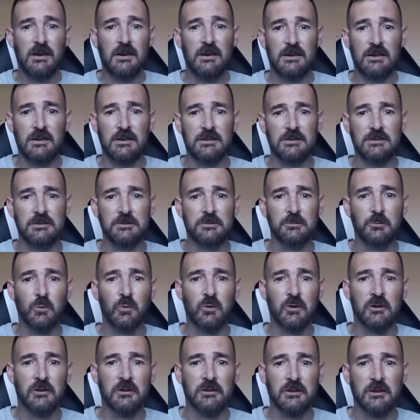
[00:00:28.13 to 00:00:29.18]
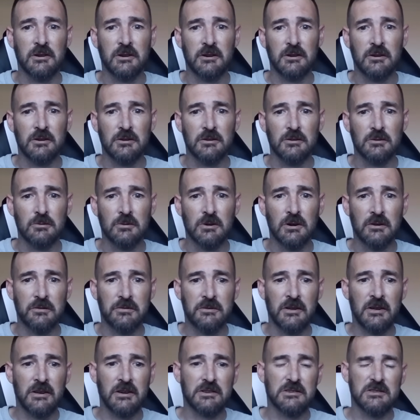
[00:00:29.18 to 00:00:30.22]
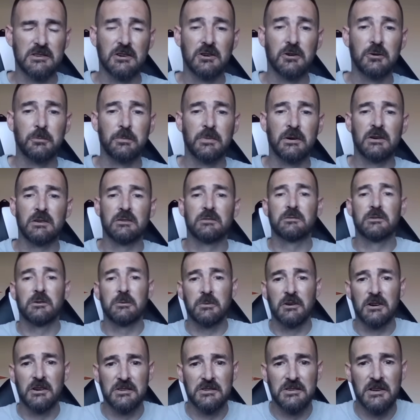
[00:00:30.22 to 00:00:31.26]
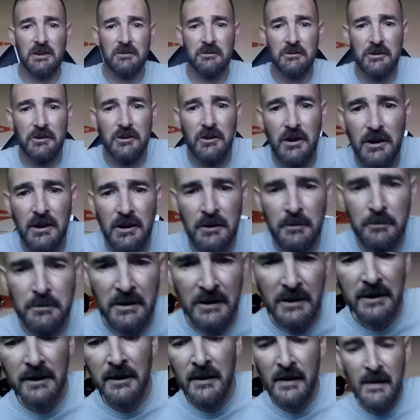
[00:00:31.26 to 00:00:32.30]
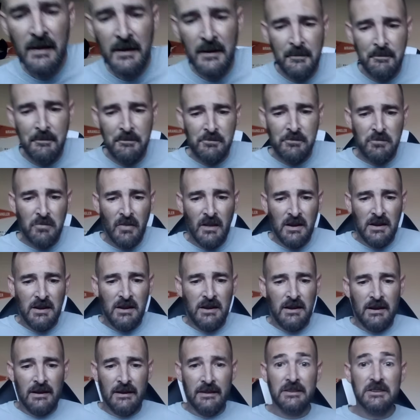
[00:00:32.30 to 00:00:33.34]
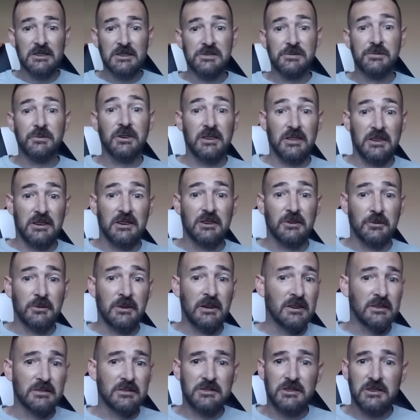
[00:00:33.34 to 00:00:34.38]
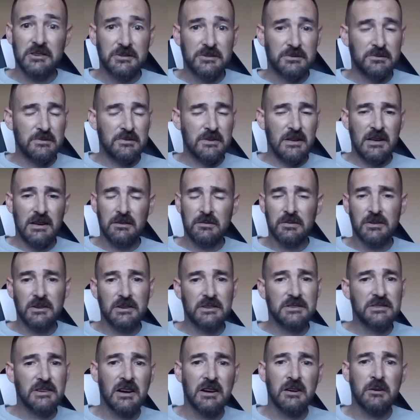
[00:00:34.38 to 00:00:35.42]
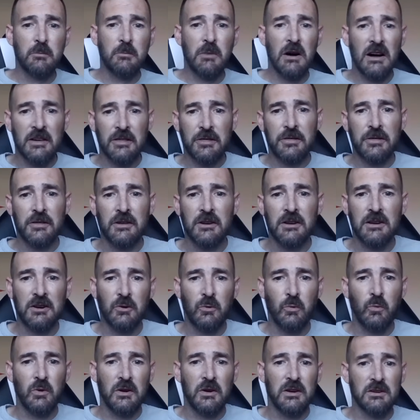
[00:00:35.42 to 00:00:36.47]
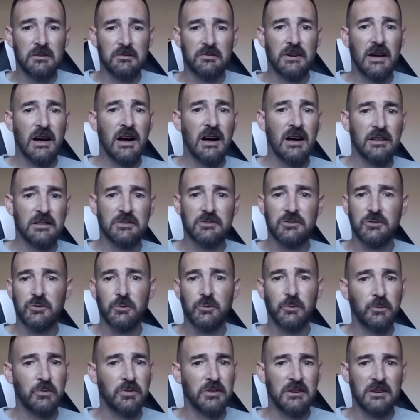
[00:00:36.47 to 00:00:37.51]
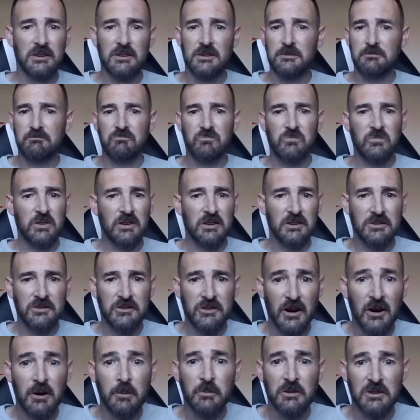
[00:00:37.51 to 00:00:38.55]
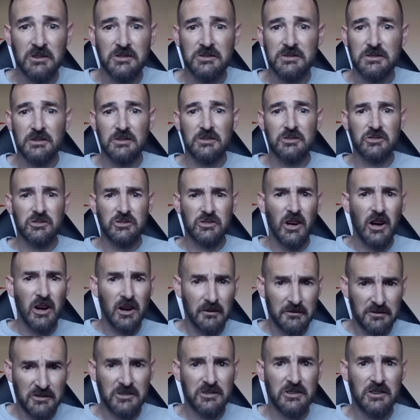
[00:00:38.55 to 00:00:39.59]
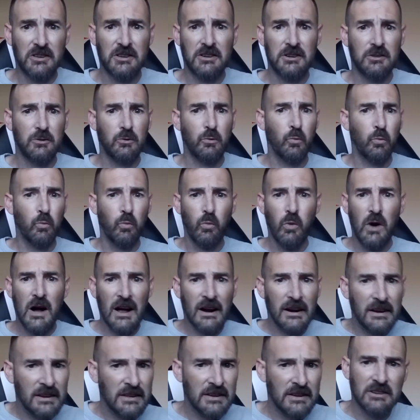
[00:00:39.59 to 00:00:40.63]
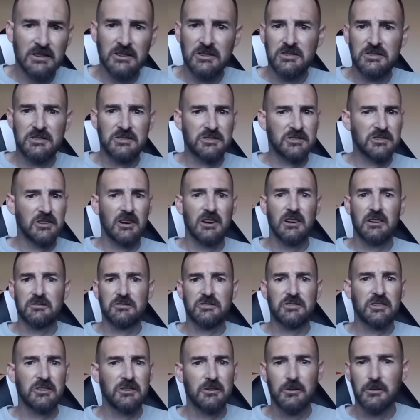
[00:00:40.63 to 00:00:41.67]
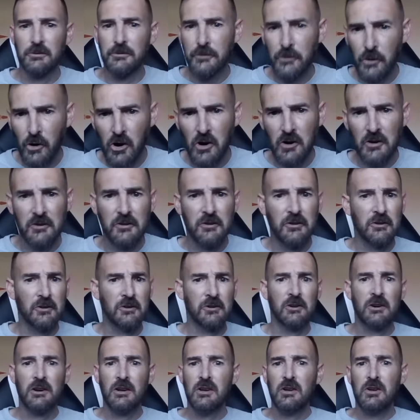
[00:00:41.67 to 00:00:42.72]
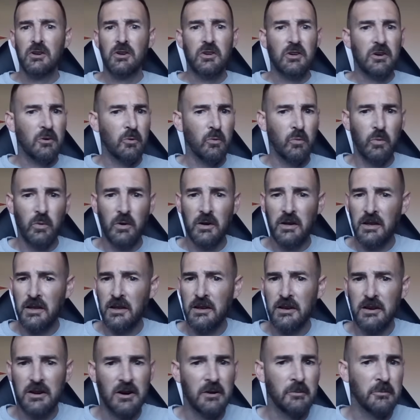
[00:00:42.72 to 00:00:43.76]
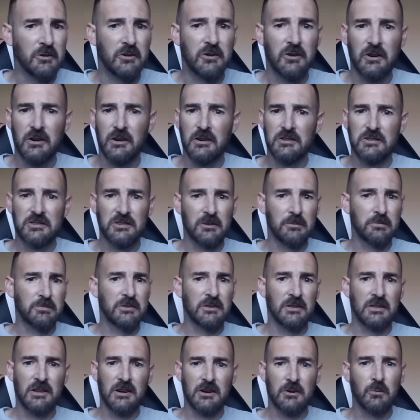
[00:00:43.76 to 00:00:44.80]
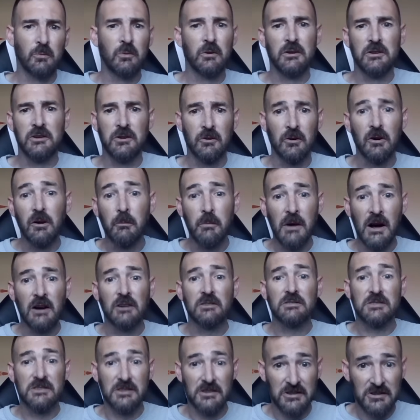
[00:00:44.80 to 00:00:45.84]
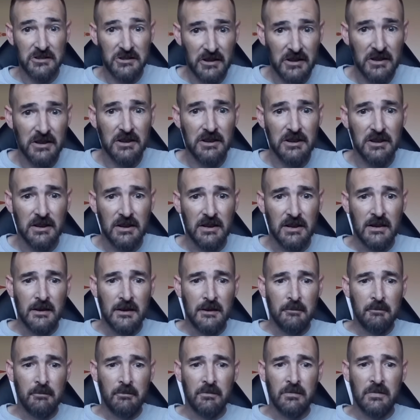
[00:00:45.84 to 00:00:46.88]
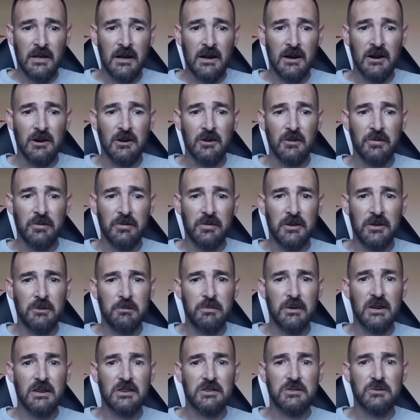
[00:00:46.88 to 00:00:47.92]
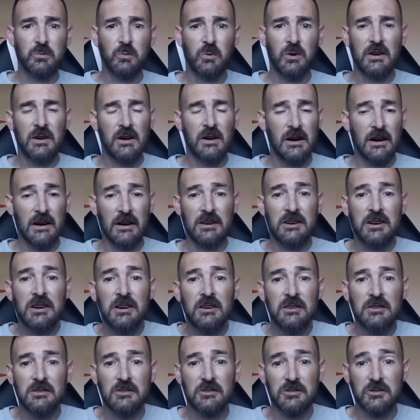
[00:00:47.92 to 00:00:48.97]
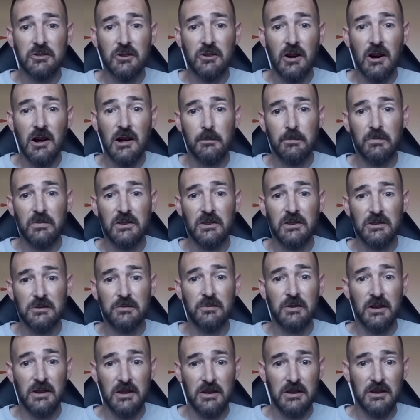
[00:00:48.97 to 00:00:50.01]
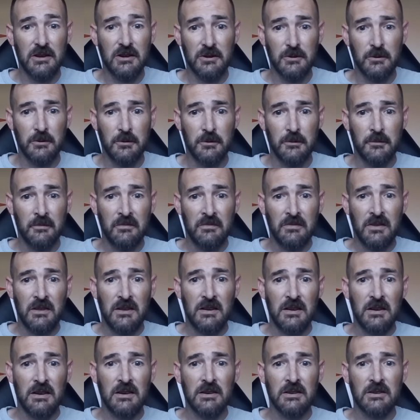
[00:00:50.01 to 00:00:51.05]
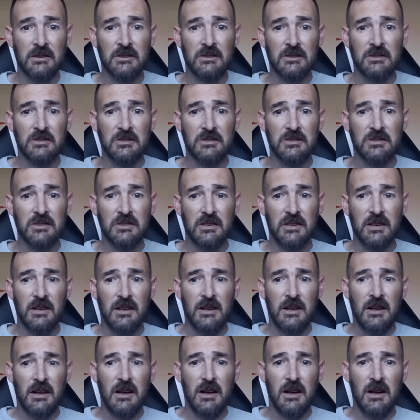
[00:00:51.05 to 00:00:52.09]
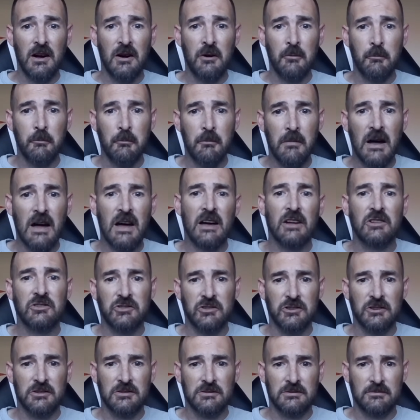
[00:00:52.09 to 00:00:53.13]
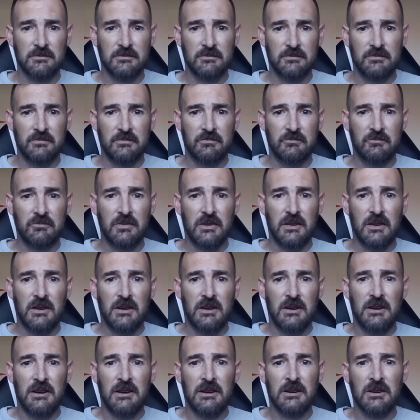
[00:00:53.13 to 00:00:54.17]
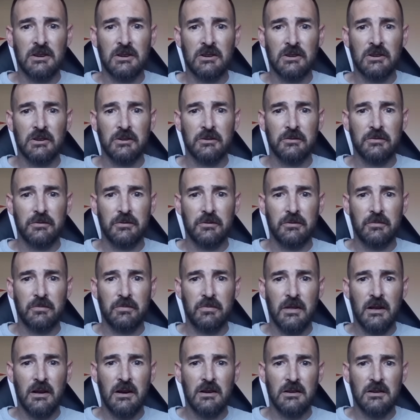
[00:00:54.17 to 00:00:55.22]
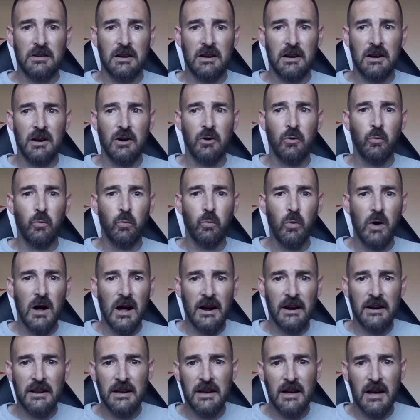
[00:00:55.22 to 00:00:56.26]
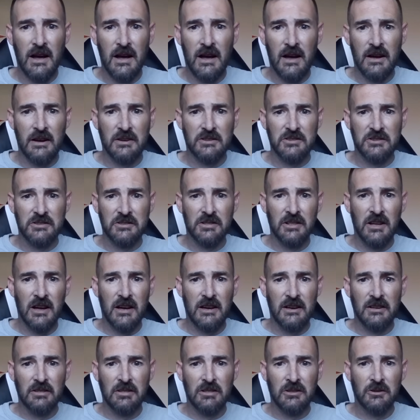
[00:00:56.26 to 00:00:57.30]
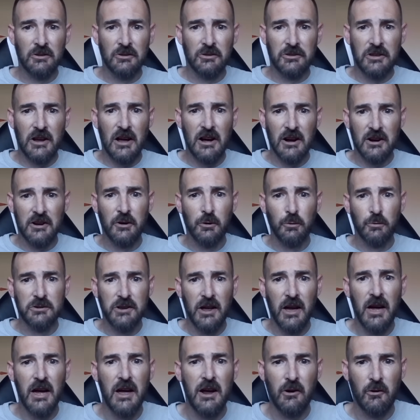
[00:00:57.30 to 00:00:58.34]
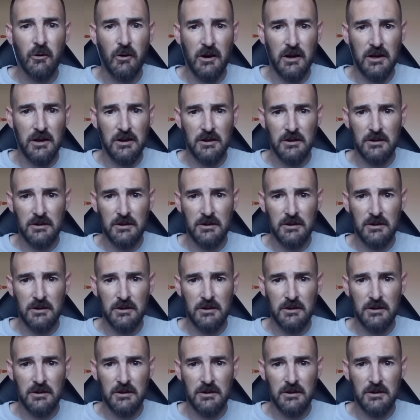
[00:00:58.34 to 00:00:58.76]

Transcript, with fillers: Hey, morning there, Roughnecks. I hope everybody's having a great hump day. In this video, now just every time I think we have gotten to the the dumbest SovCit, whiniest SovCit or frauditor, we come across something like what you're about to see. Now, the best way I can describe this video is imagine if a whiny ass like little Taco Terry